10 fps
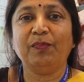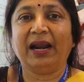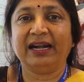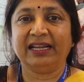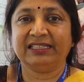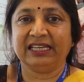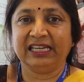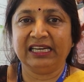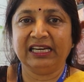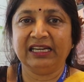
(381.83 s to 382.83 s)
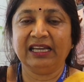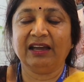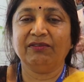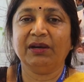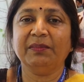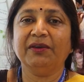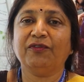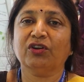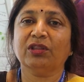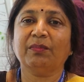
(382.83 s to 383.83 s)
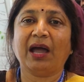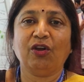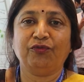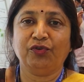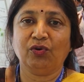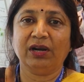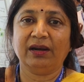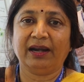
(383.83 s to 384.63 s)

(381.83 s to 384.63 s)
plantation in India will be for the biofuel